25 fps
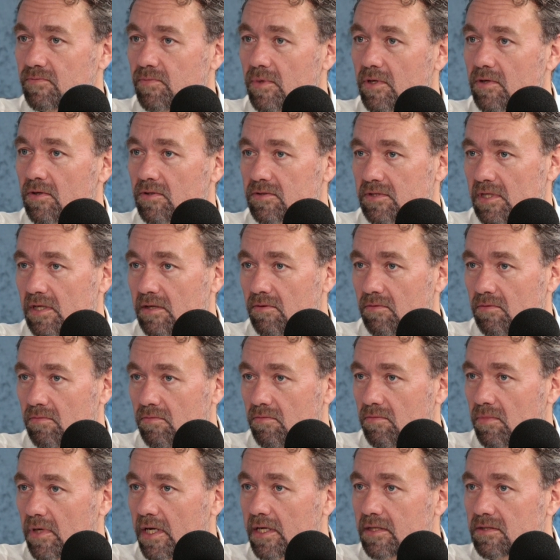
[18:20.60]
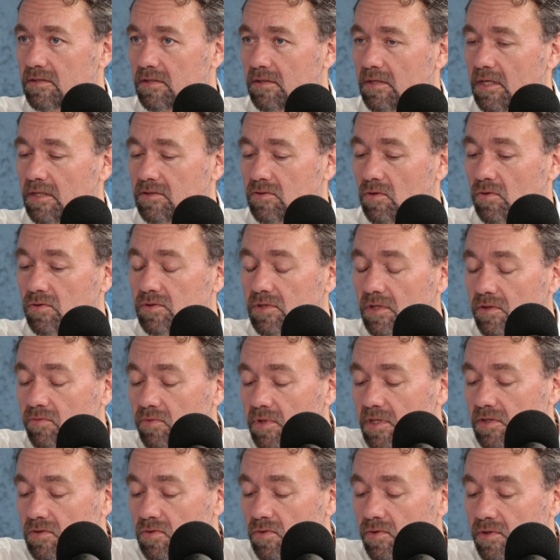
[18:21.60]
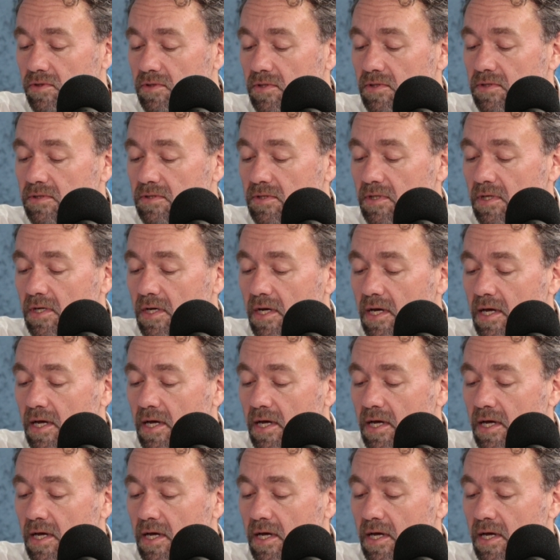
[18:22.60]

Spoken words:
because they exhaust their resources.